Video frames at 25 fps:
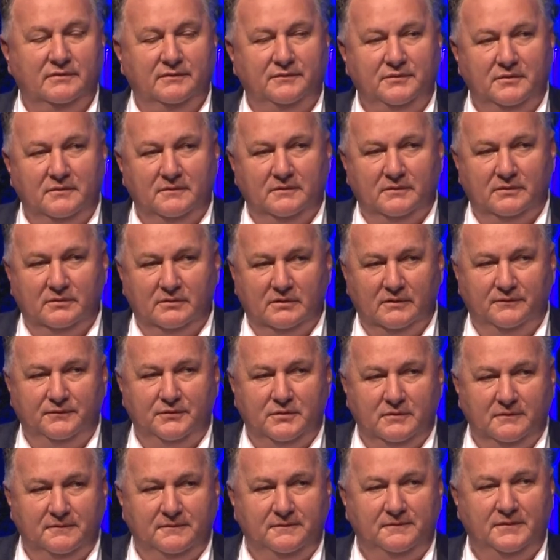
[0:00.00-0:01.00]

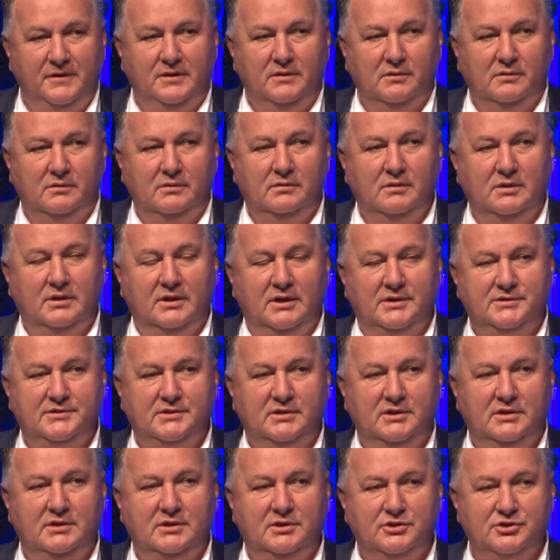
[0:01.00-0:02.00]
If you feel as
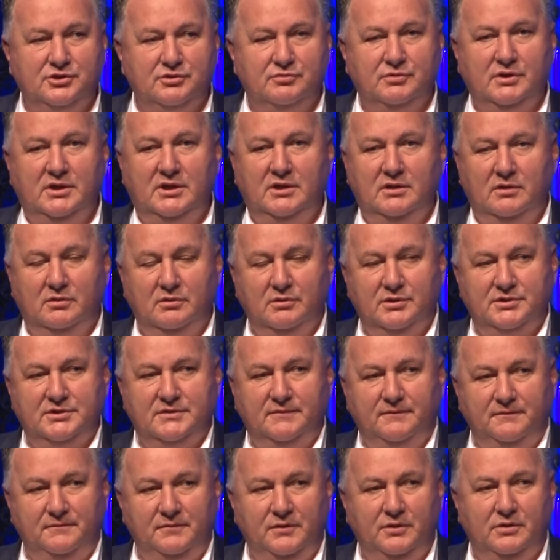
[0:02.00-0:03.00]
an industry or as
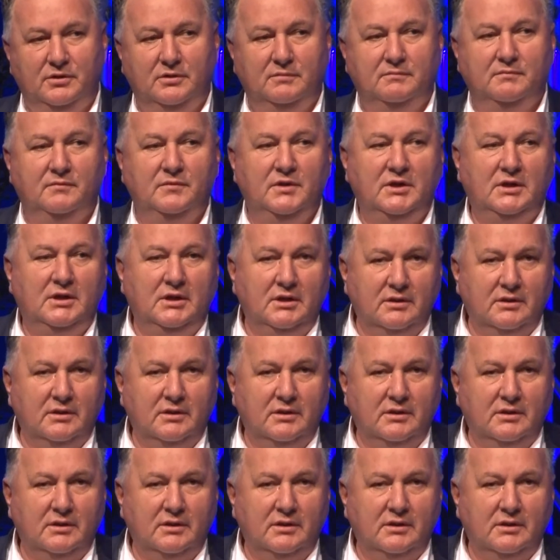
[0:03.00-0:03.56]
a firm